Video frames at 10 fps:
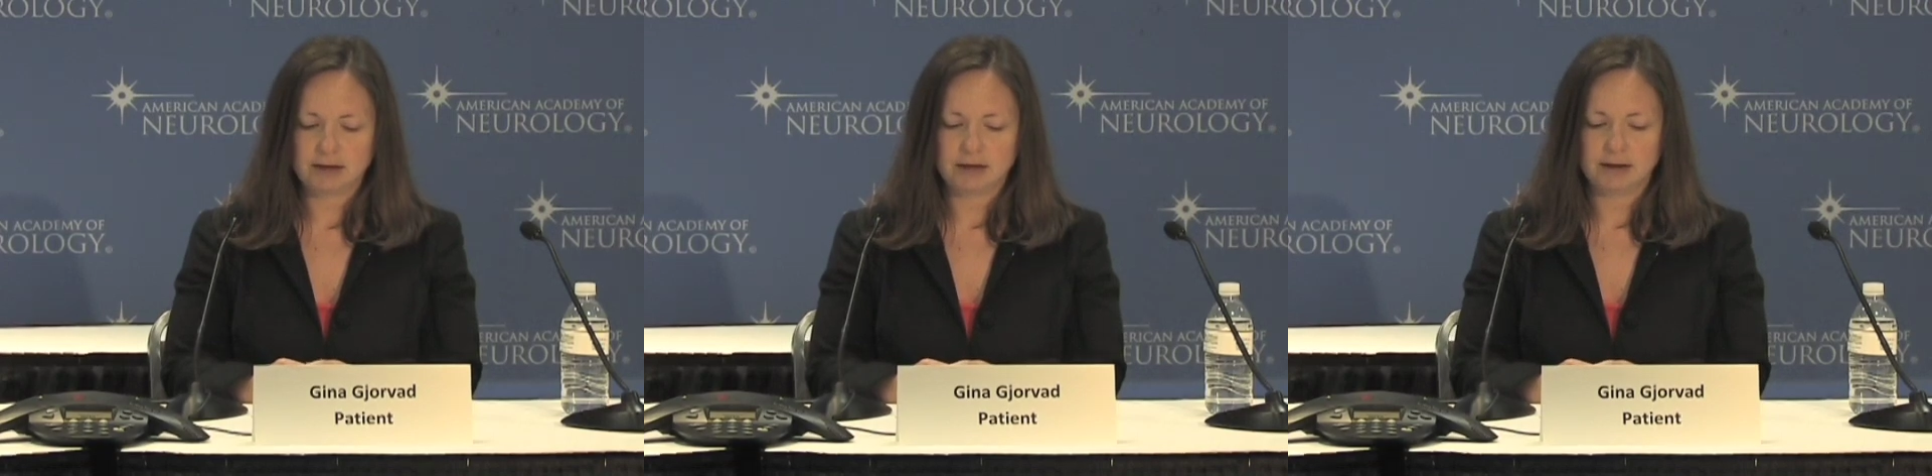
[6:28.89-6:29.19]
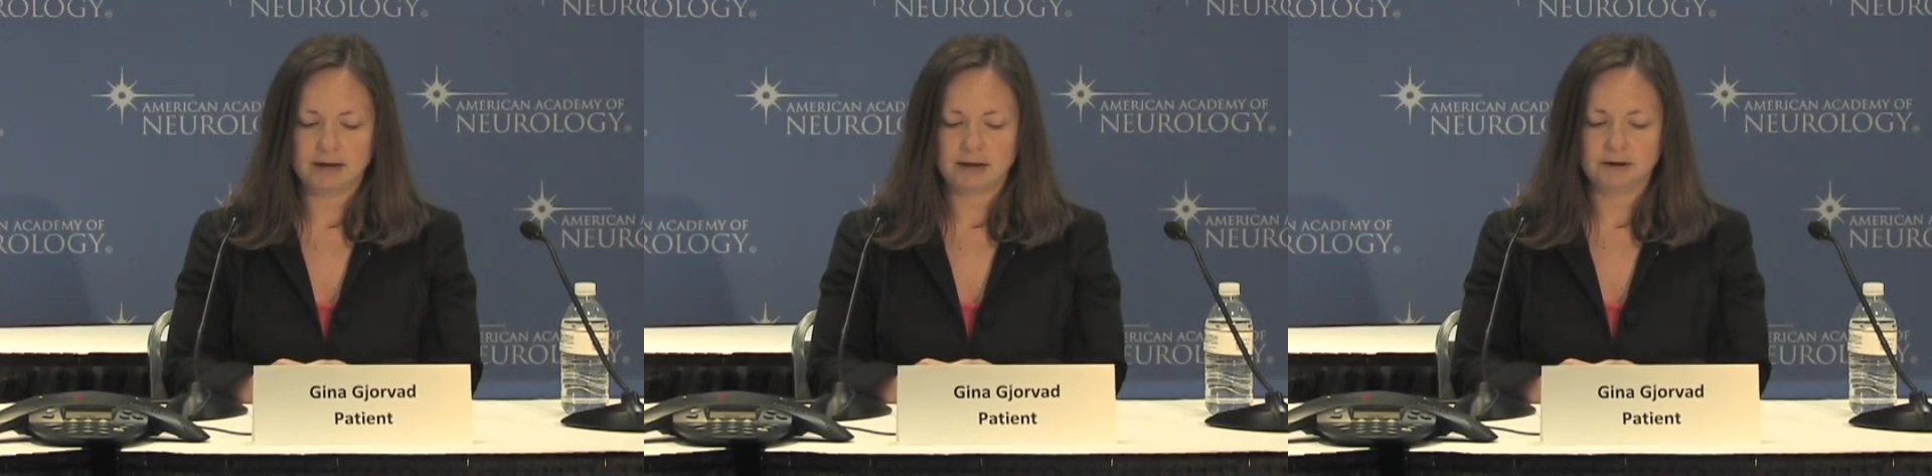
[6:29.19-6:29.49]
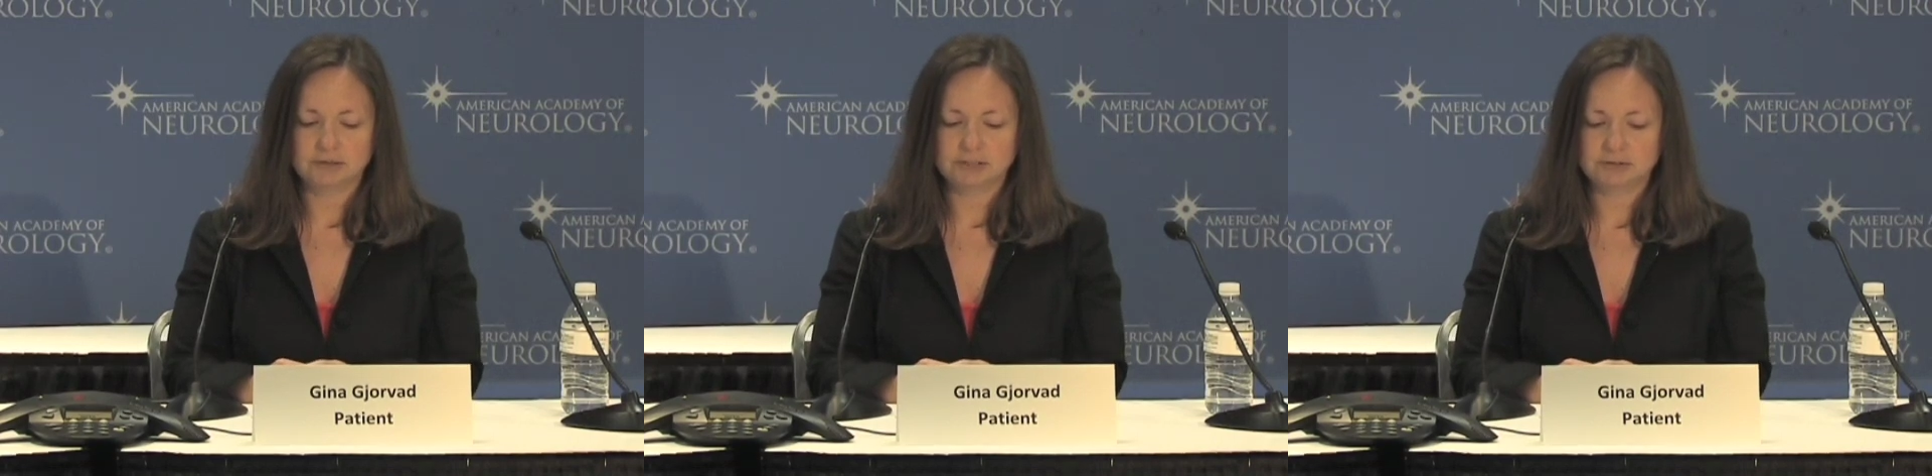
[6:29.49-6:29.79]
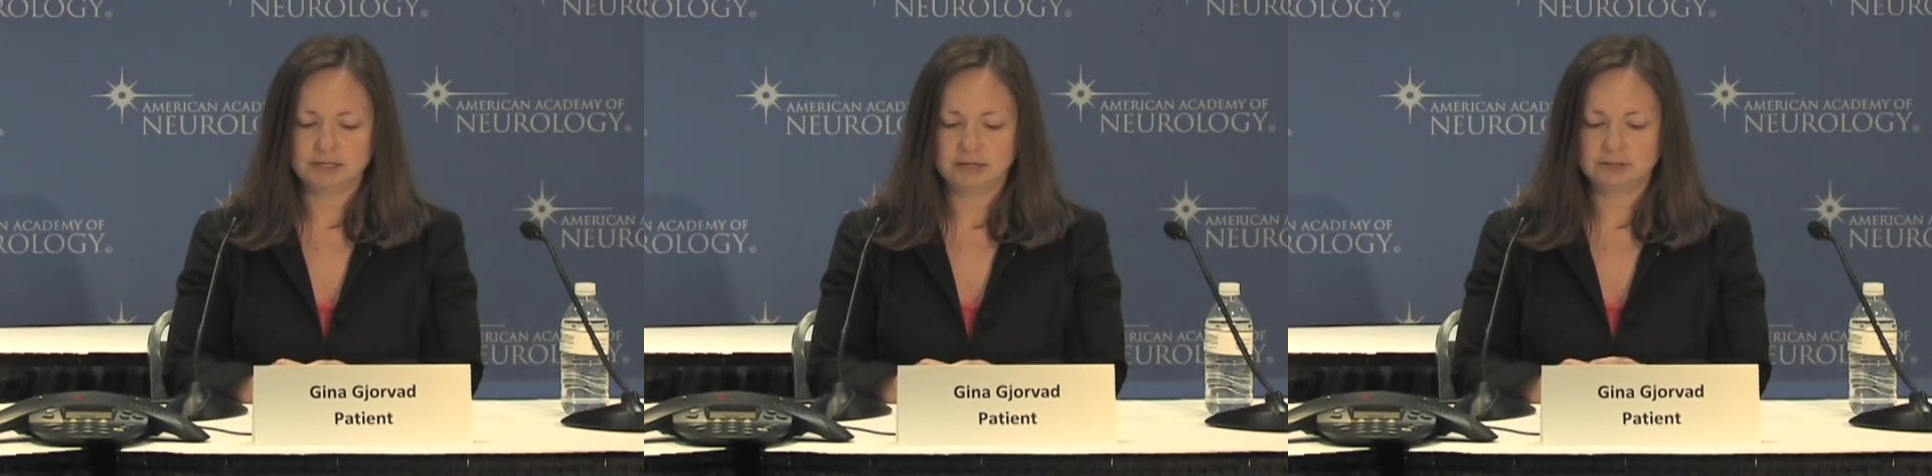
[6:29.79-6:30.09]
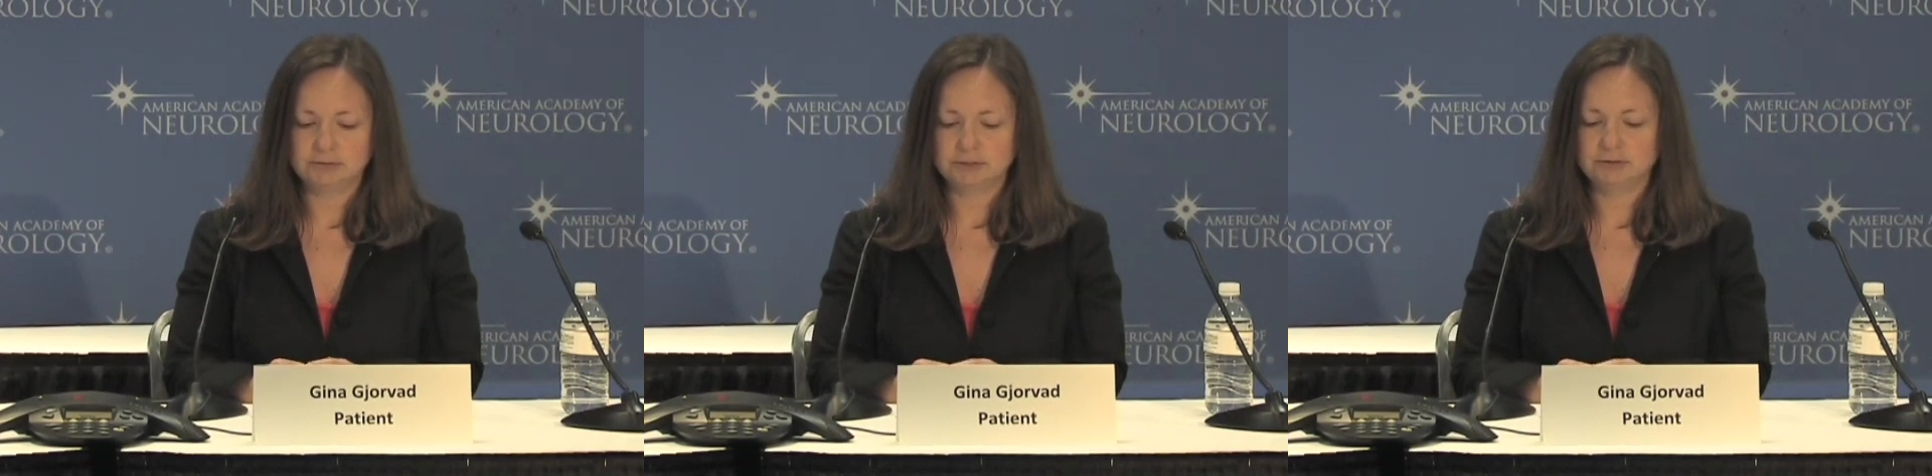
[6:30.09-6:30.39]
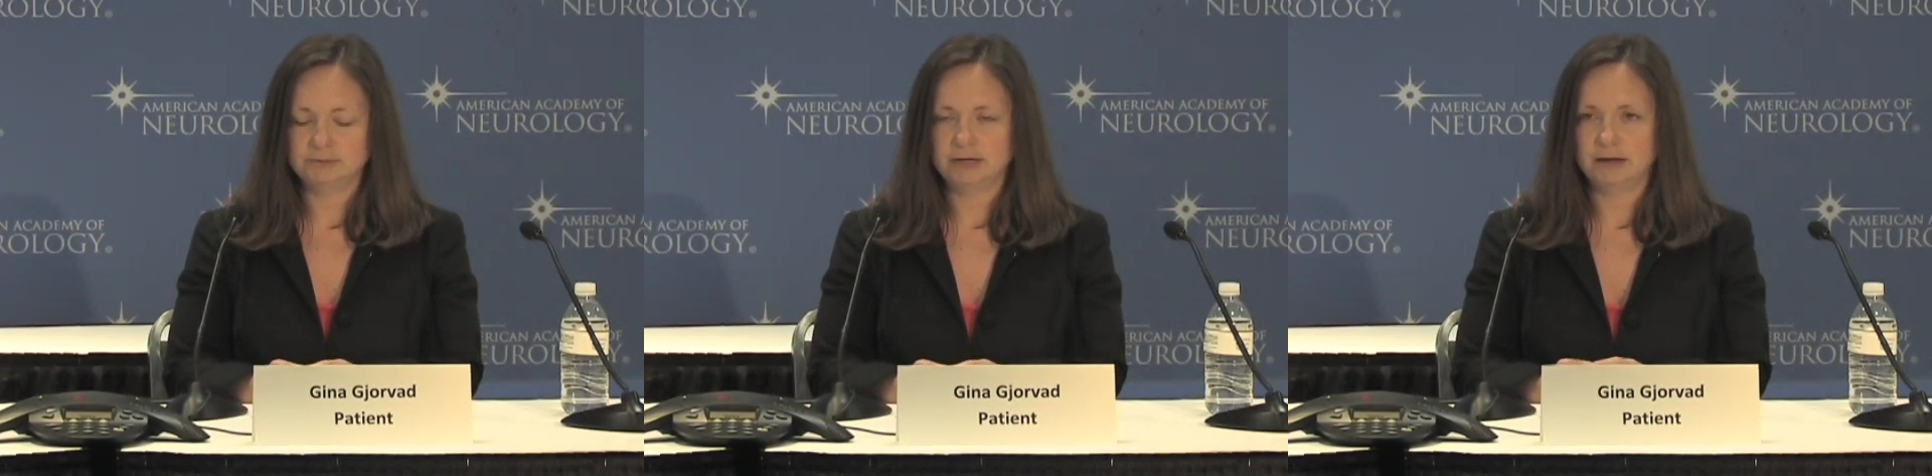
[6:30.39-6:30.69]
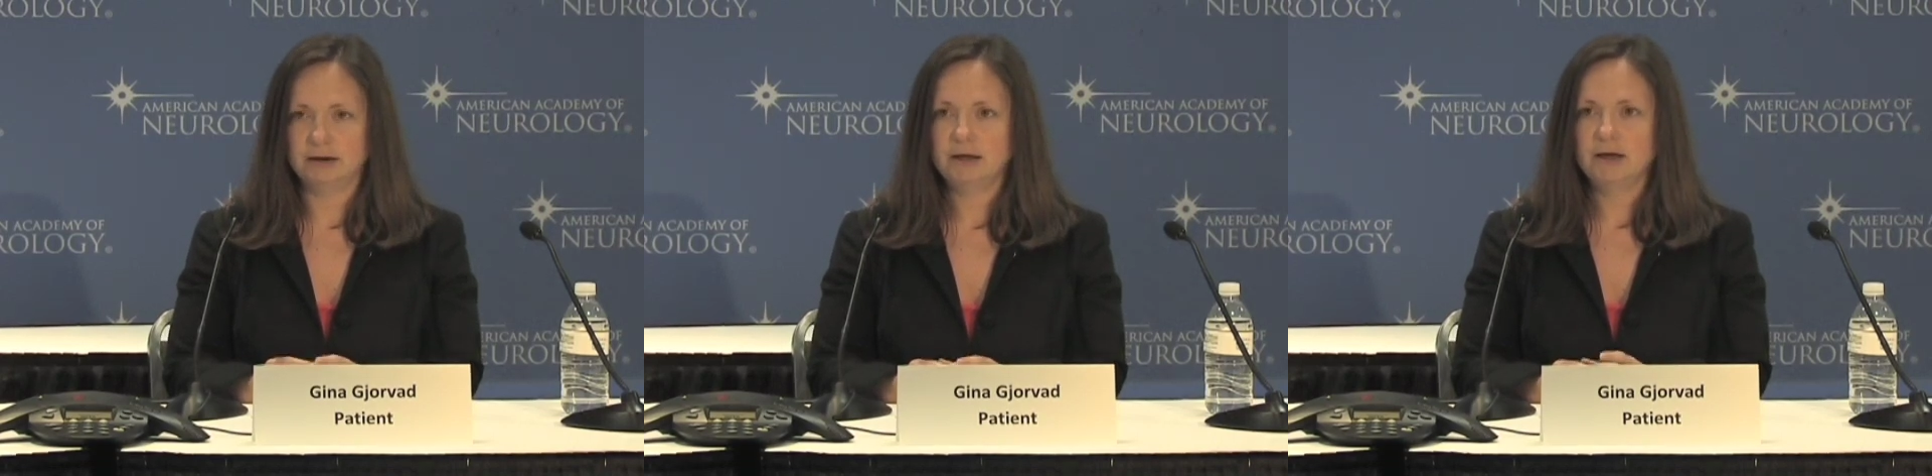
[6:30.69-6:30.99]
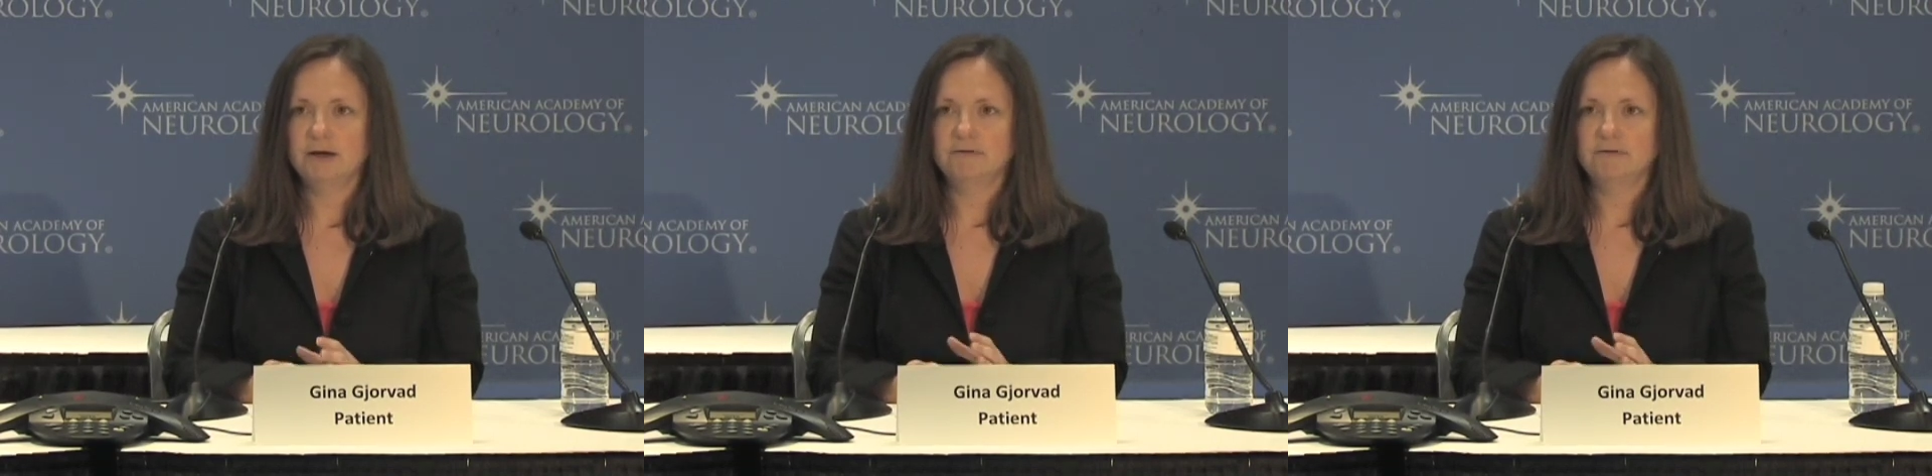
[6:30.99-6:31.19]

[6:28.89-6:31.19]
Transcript: and I also take sumatriptan